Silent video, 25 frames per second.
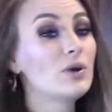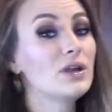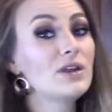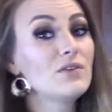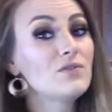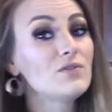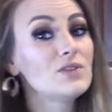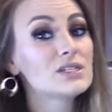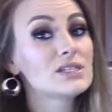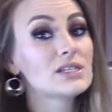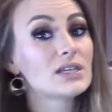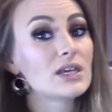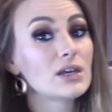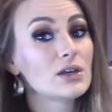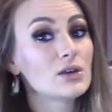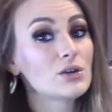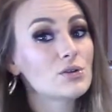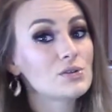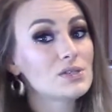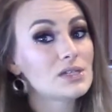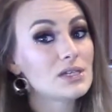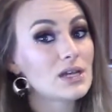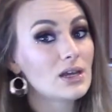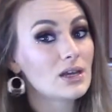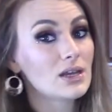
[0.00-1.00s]
if it's
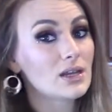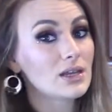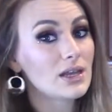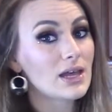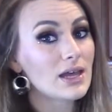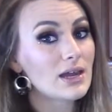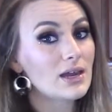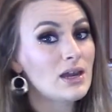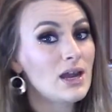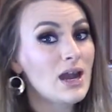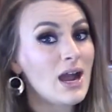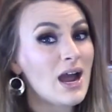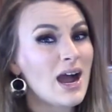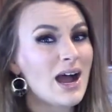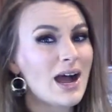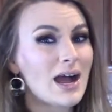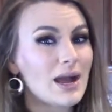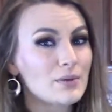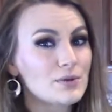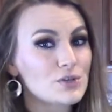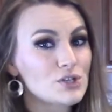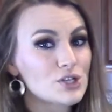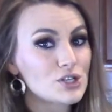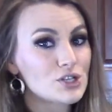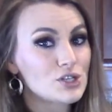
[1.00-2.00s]
kiddos taking that, I
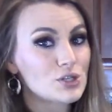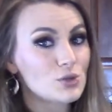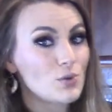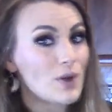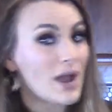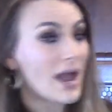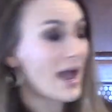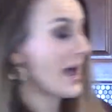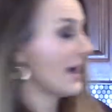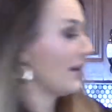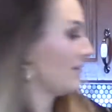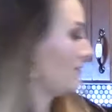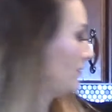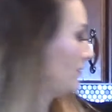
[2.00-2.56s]
would just do half